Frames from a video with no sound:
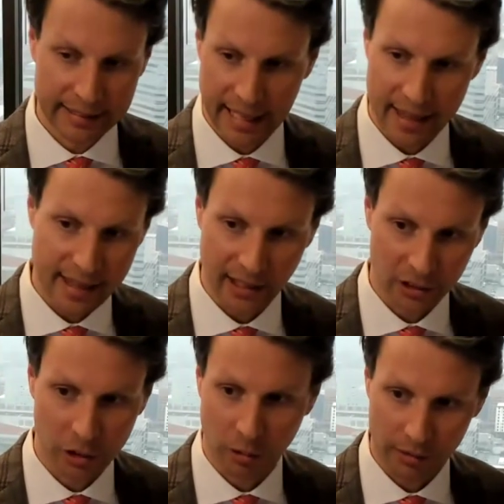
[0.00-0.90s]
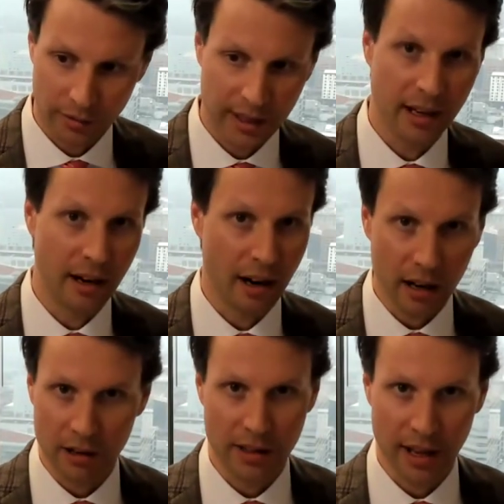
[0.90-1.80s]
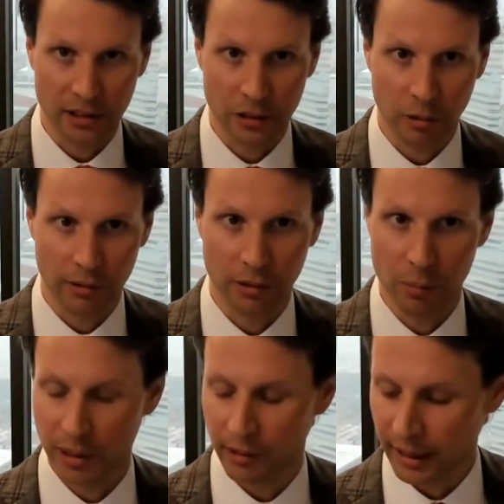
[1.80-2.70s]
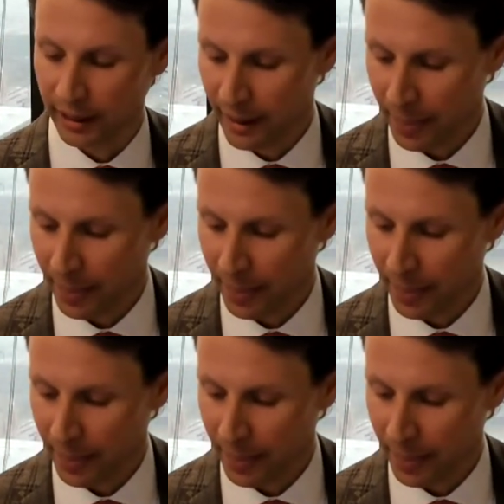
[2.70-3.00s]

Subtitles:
10,000 square feet in a 100,000 square foot building.